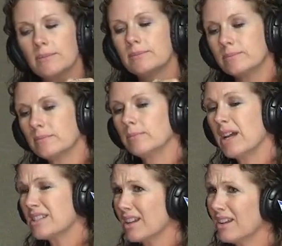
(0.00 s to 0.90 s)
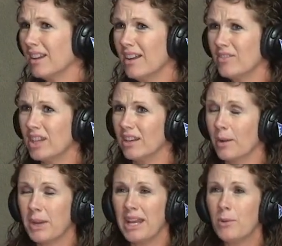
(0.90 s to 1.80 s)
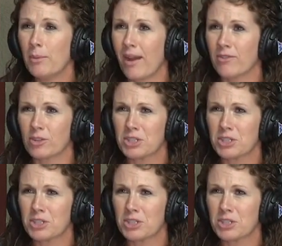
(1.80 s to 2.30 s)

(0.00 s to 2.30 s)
year? My son loved it. I mean, he went back for